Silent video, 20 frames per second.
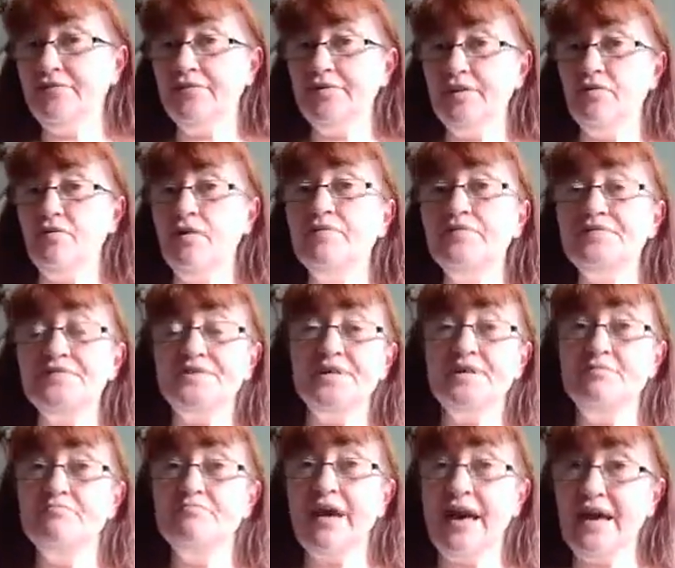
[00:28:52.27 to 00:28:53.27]
even though
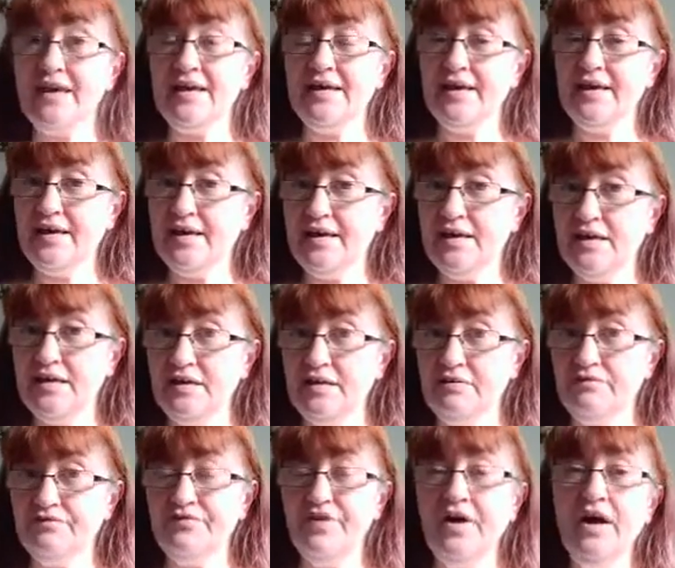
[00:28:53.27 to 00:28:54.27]
obviously May
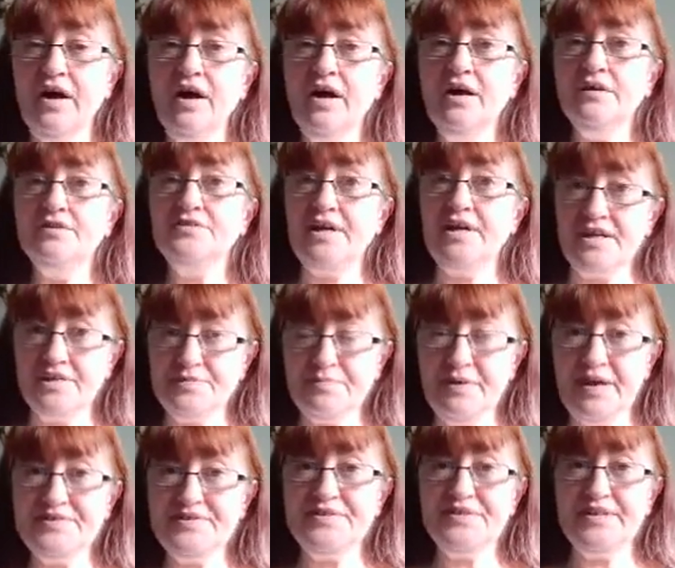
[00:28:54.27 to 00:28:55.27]
Eve takes
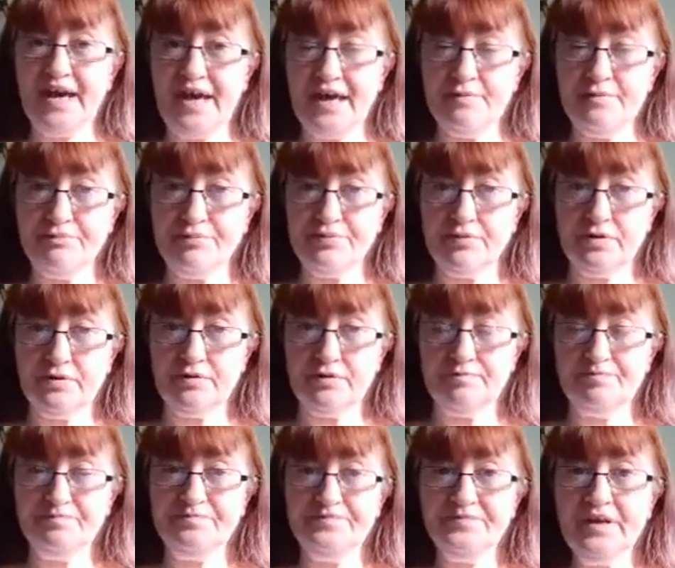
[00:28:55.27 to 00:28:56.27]
place in April.